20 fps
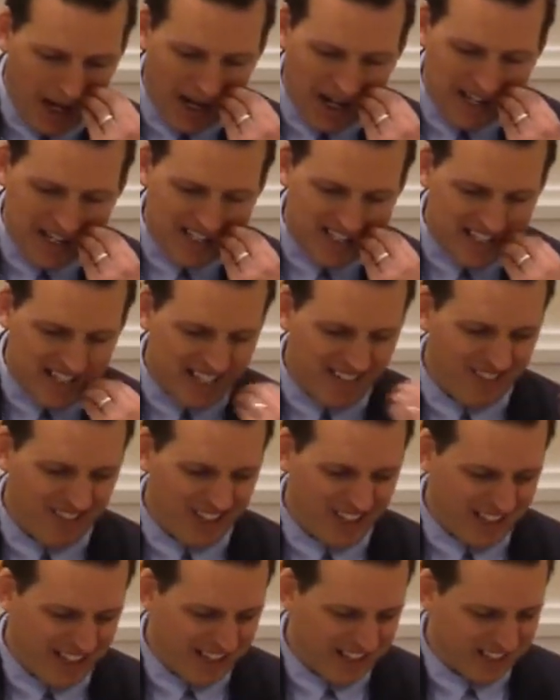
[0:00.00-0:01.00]
it's a
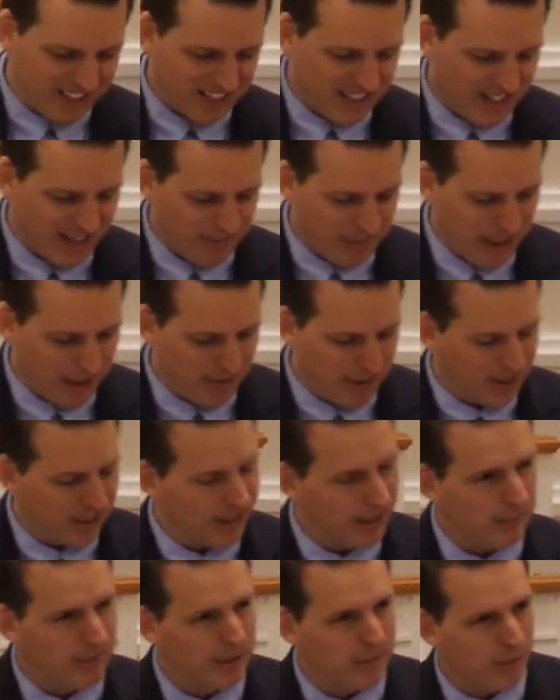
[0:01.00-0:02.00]
DVD. It's got maybe a
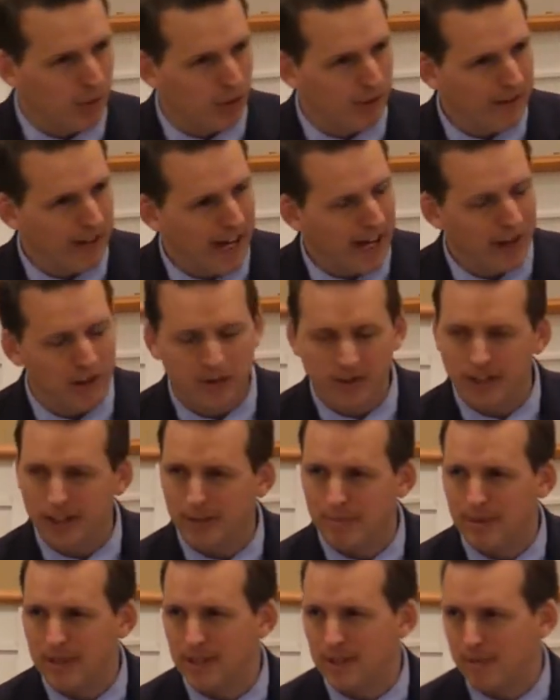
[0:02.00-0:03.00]
little bit more value than a
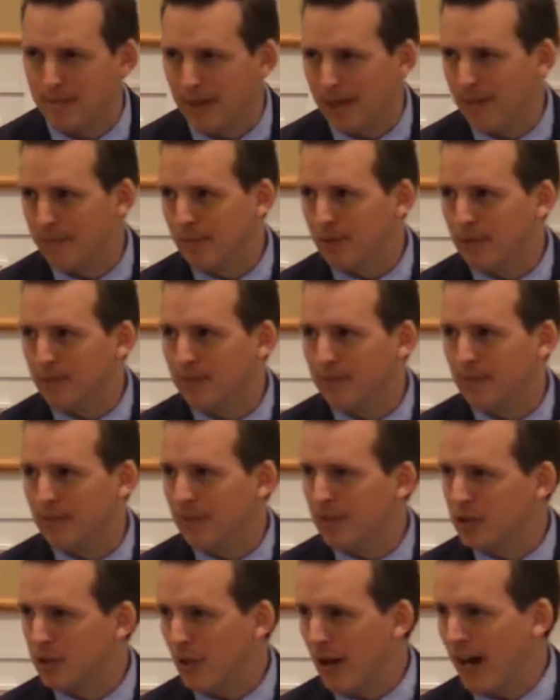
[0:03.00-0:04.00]
piece of paper,
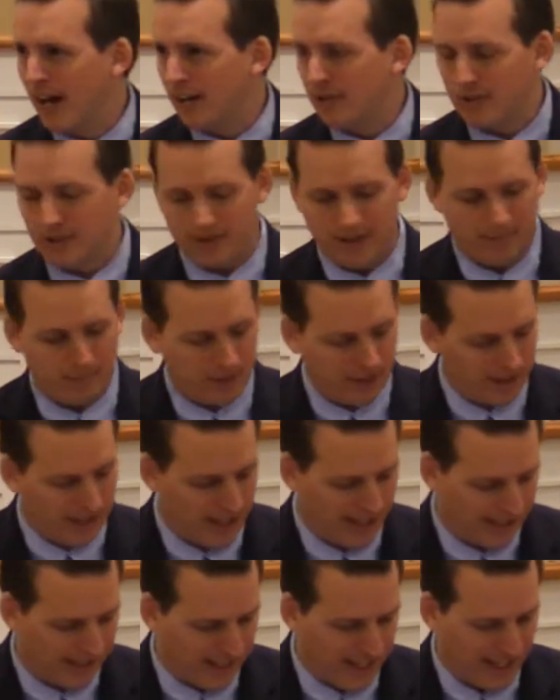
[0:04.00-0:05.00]
a tract or something
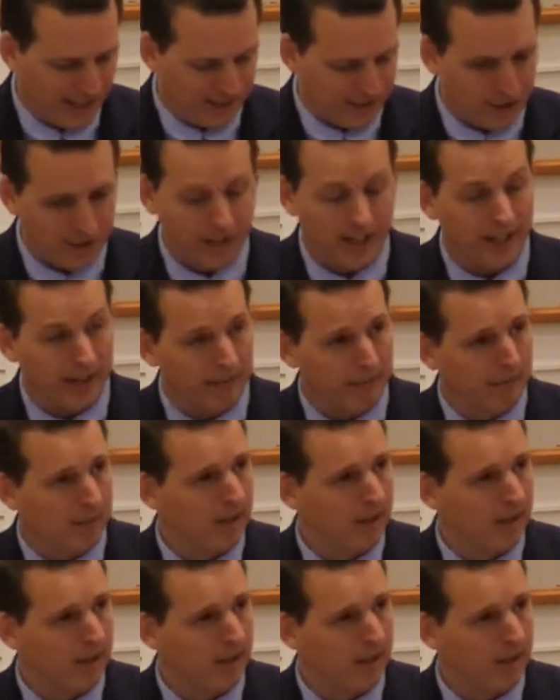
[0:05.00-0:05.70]
like that to them.